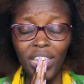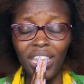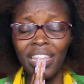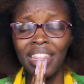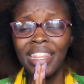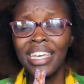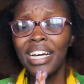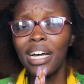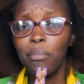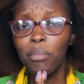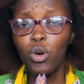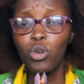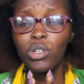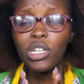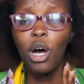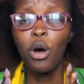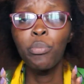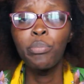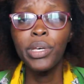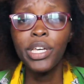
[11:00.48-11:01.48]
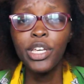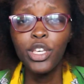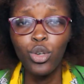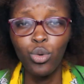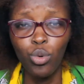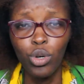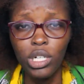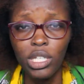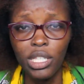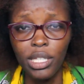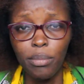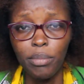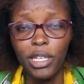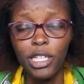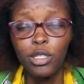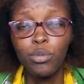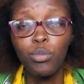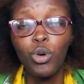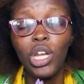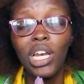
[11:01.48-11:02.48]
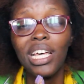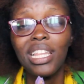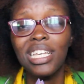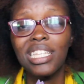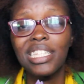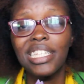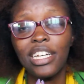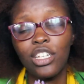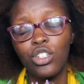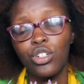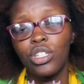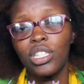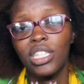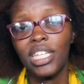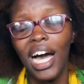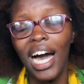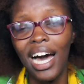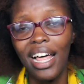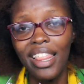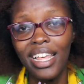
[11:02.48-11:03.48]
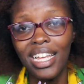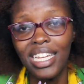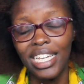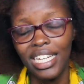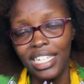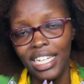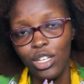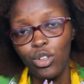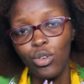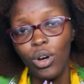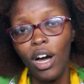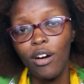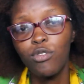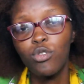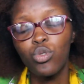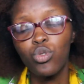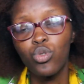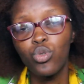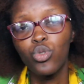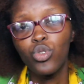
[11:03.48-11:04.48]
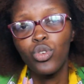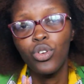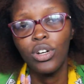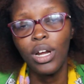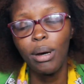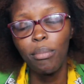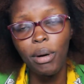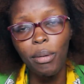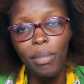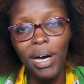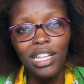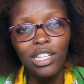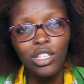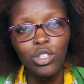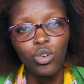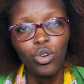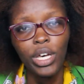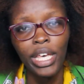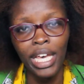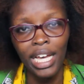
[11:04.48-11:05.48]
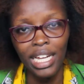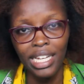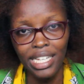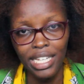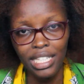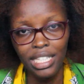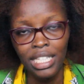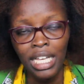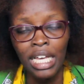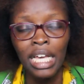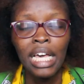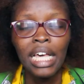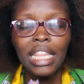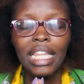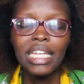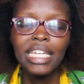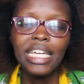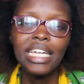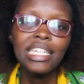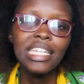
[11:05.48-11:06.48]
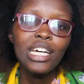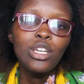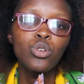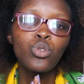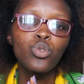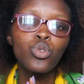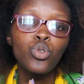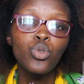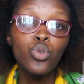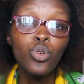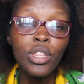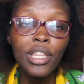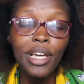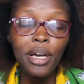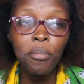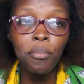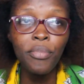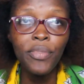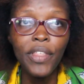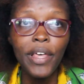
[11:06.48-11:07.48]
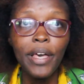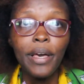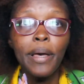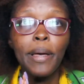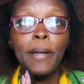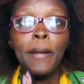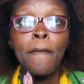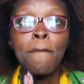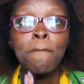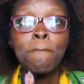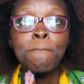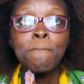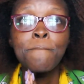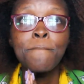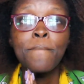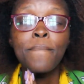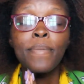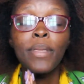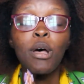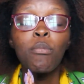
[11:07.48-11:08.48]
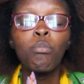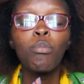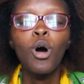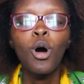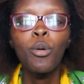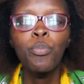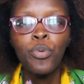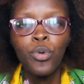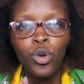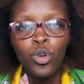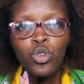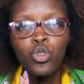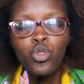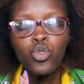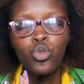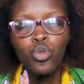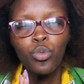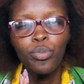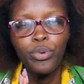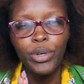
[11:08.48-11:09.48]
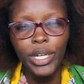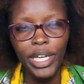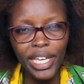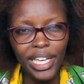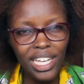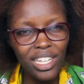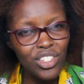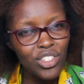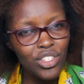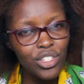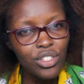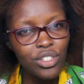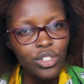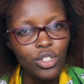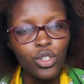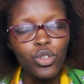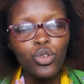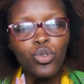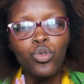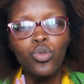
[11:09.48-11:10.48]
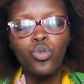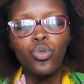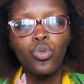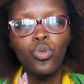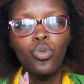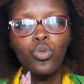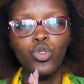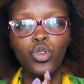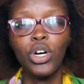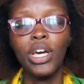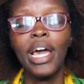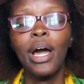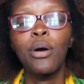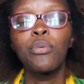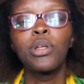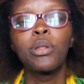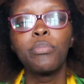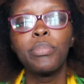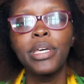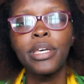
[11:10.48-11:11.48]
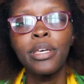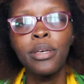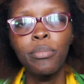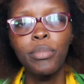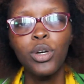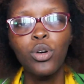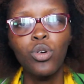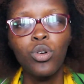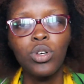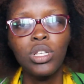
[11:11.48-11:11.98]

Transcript: think about how big you want them. The smaller the sections are, the tighter you have to do your rubber bands or hair ties. The tighter you do them, the more prone to breakage your hair will be, because